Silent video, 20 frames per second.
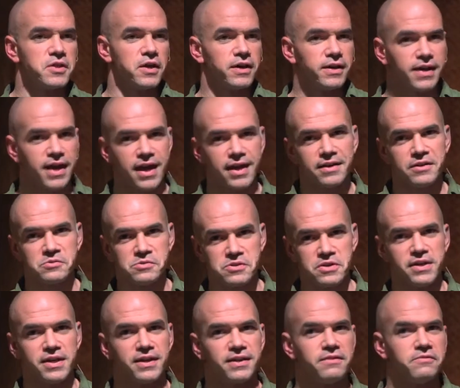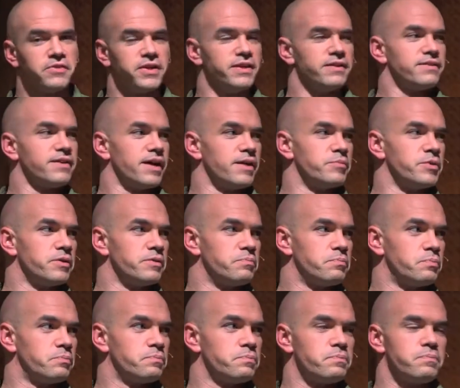again, it was an inconvenient time to
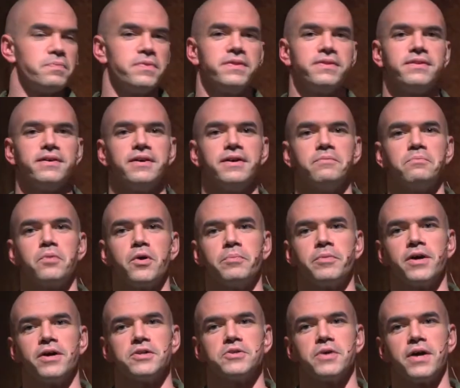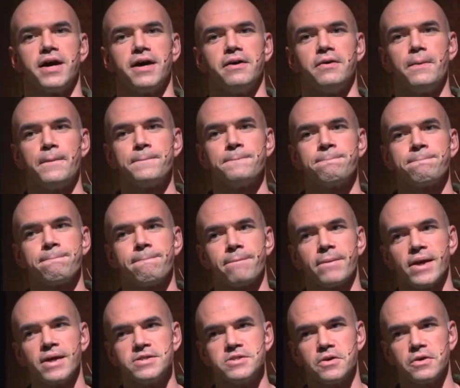put me on trial.
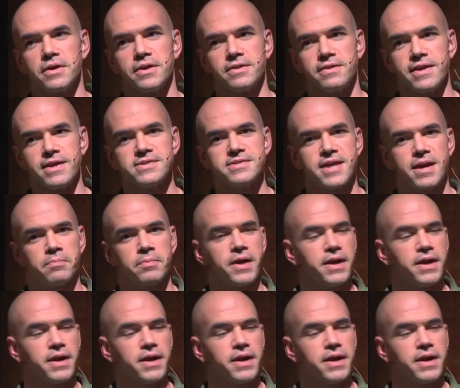So it was